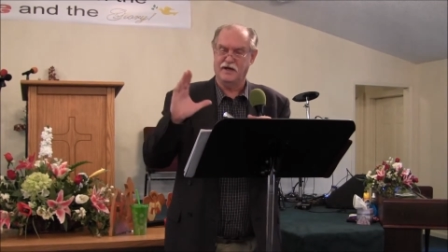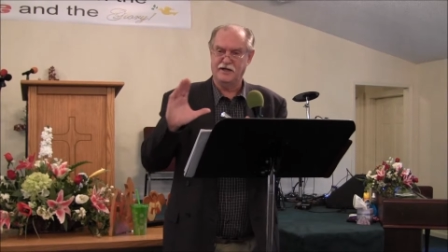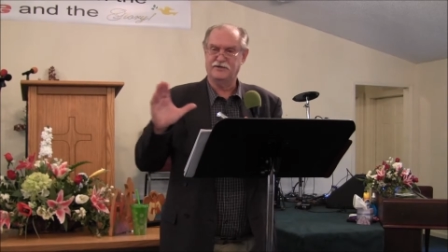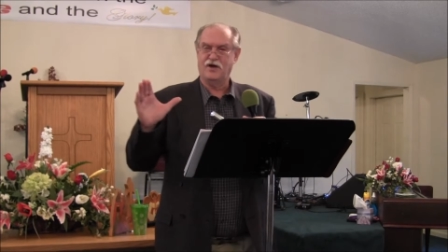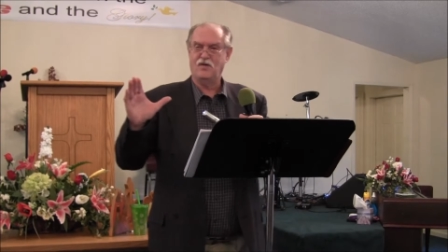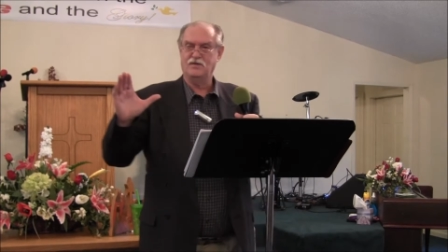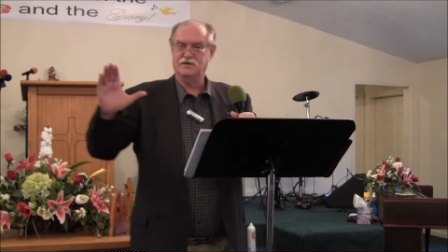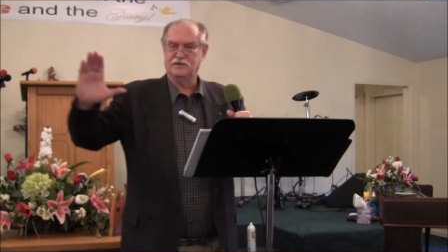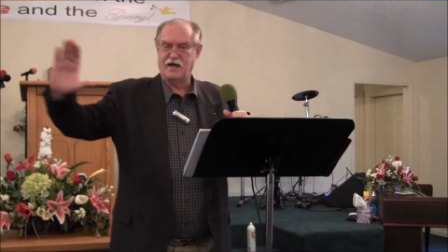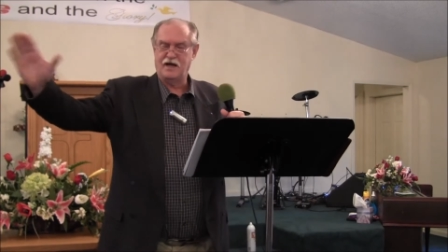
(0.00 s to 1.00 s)
Esau
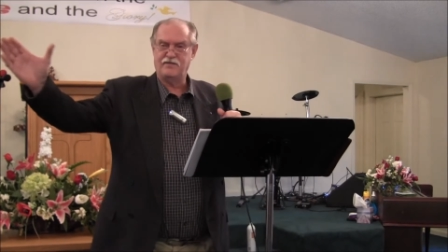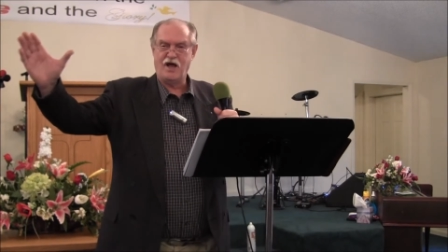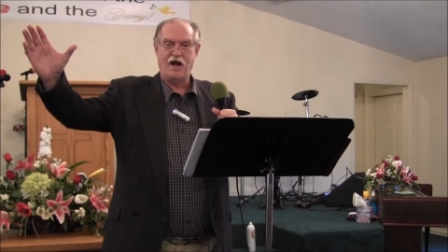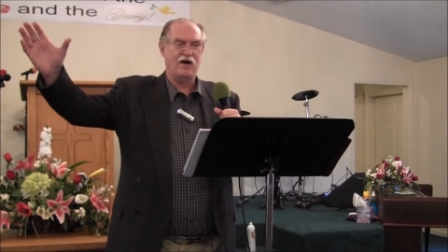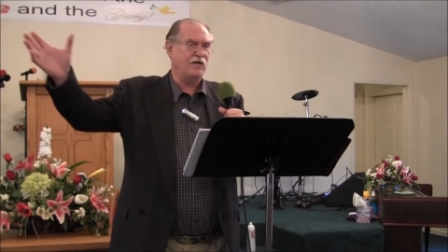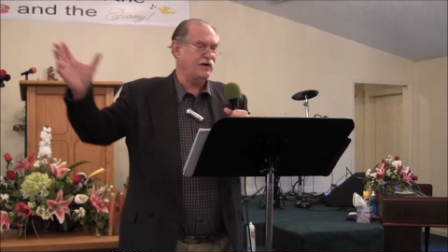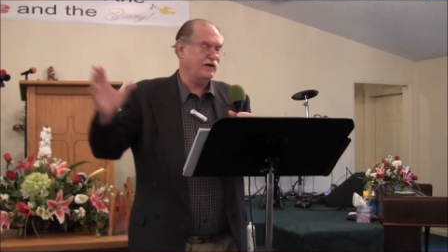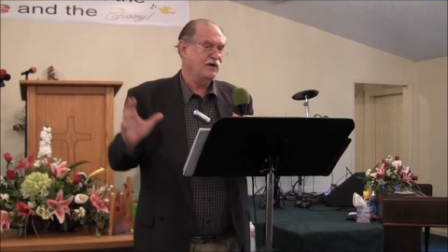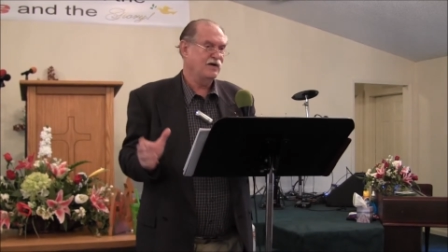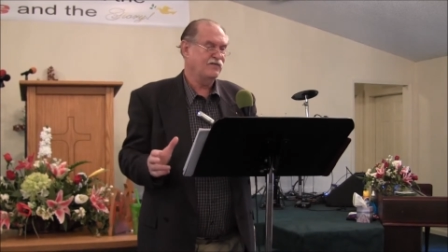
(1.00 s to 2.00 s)
was kind of a hairy
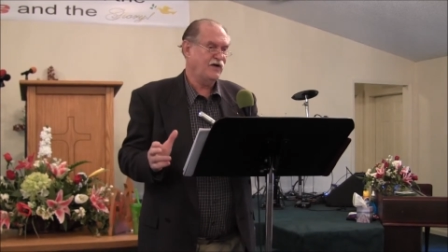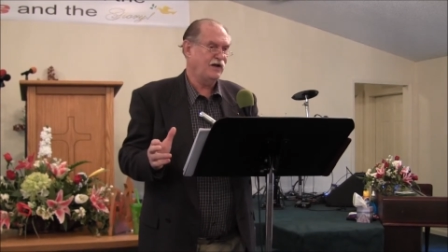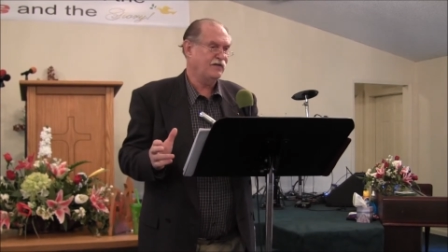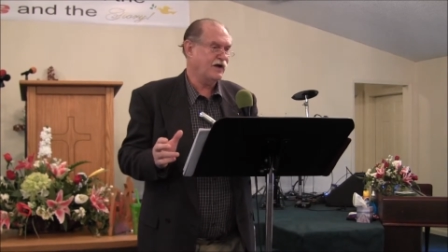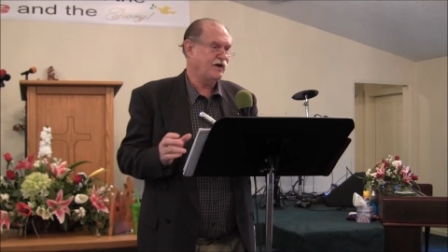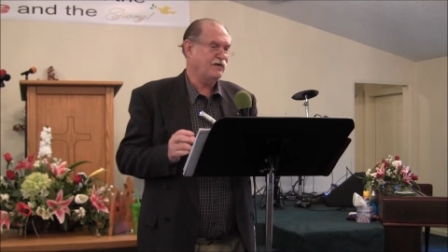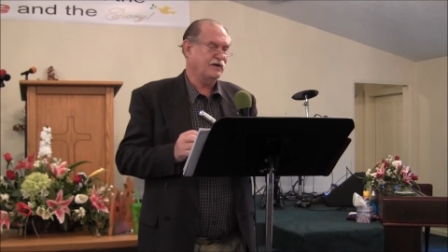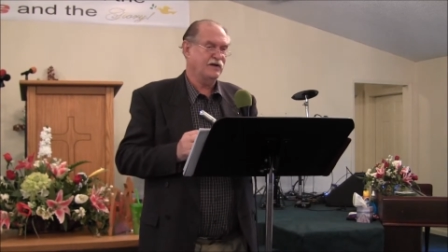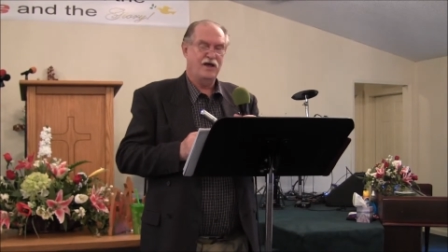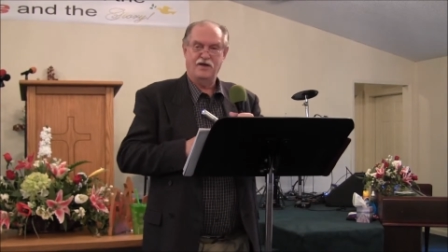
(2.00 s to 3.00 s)
fellow there,
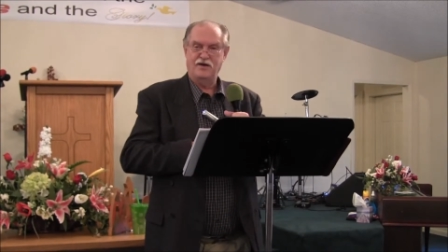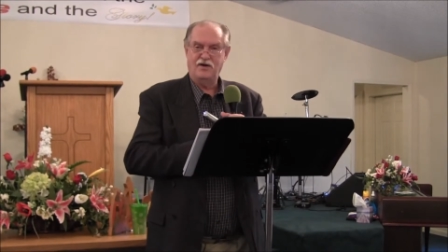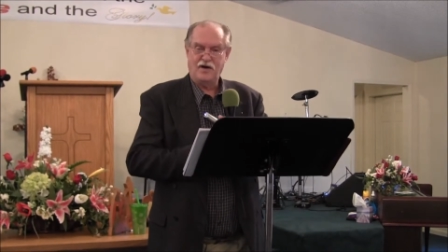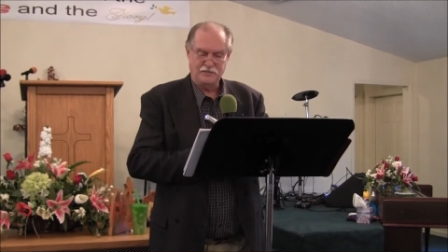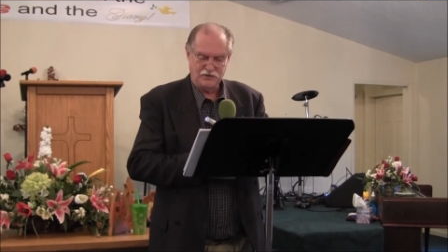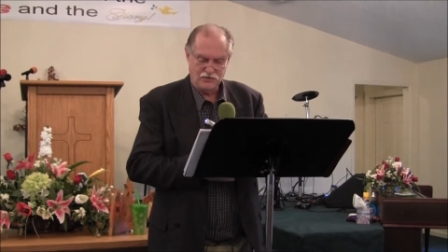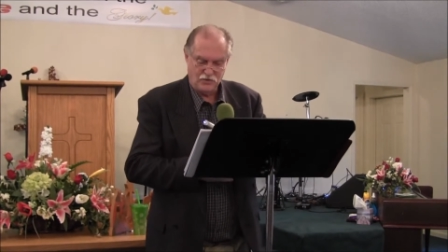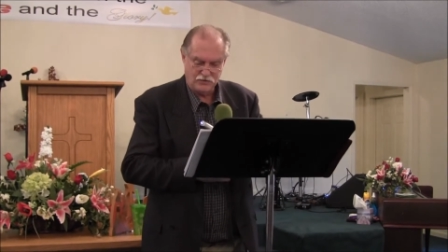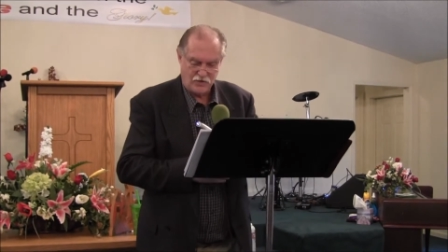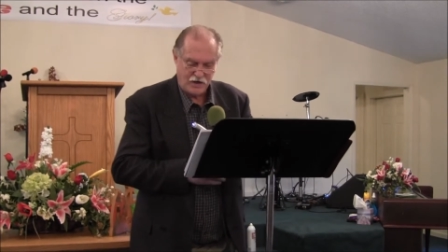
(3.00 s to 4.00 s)
and you know I'm just
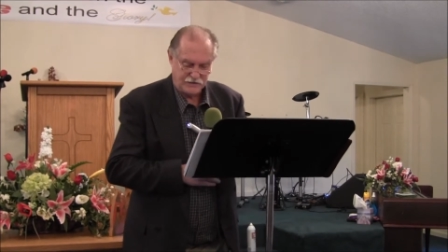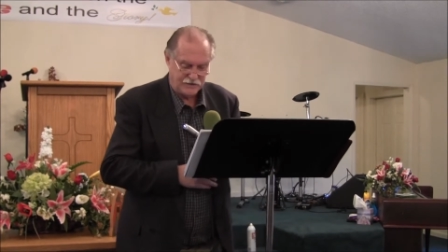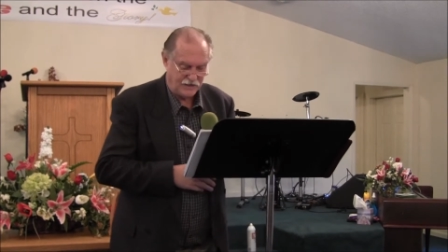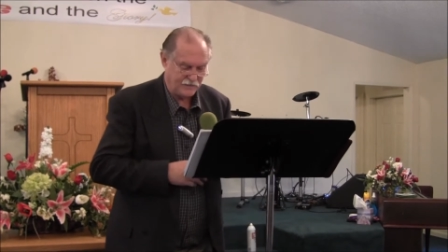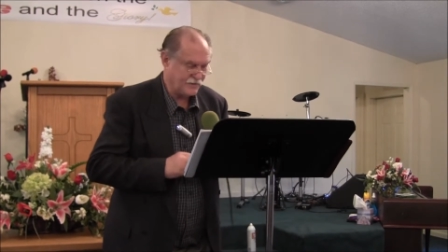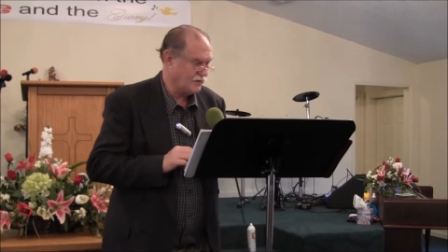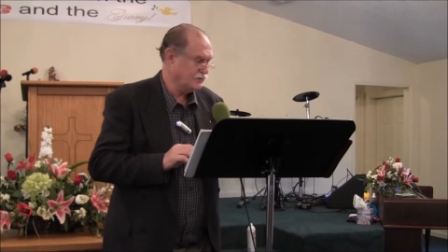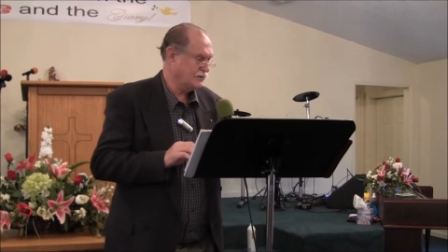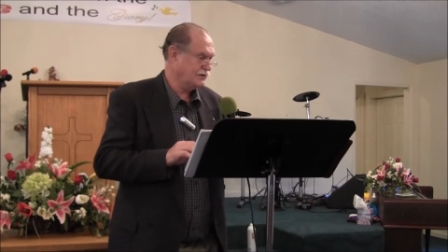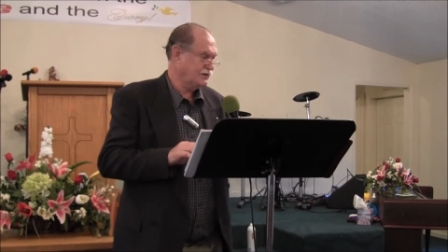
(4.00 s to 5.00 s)
going to try to tell it
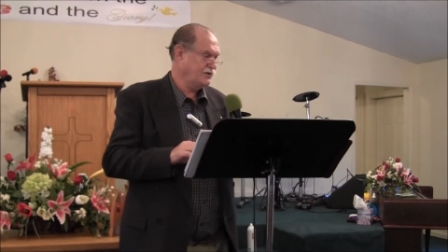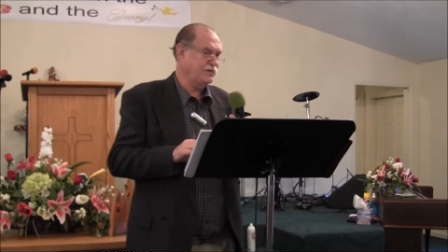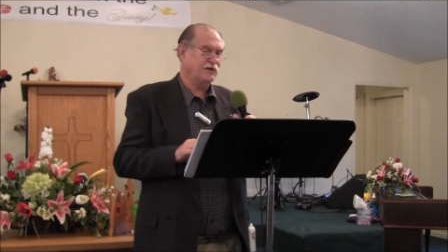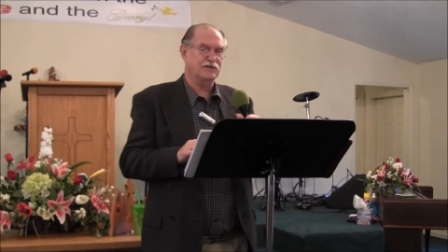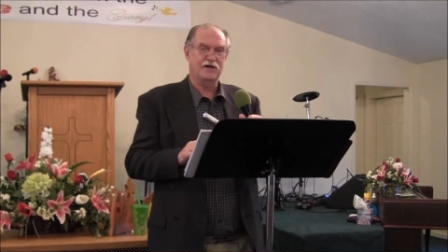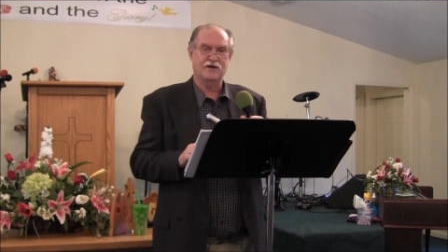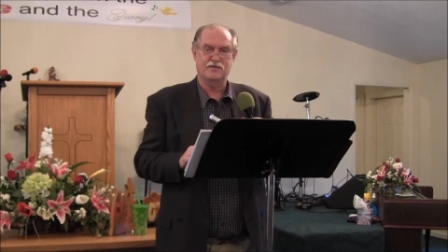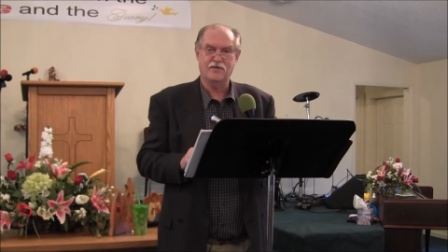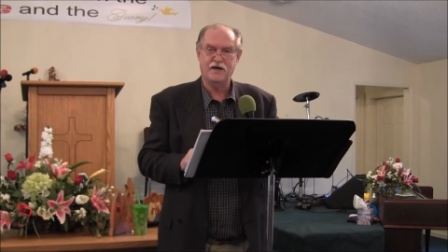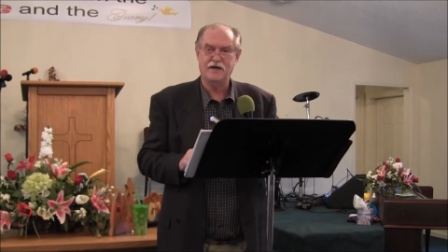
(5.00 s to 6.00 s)
because it's too much there
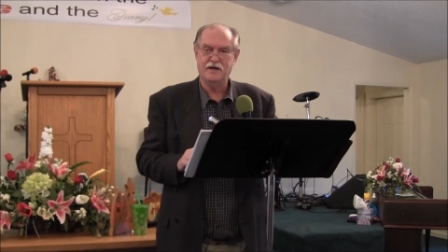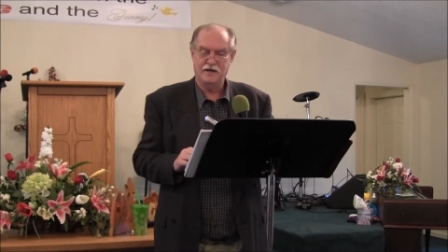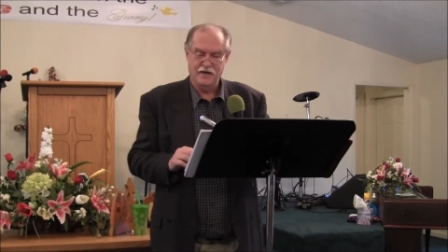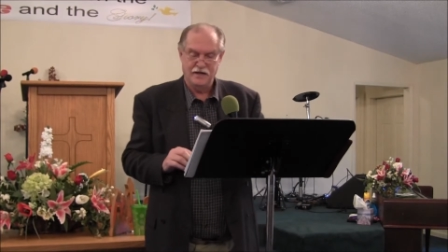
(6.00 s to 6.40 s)
to read.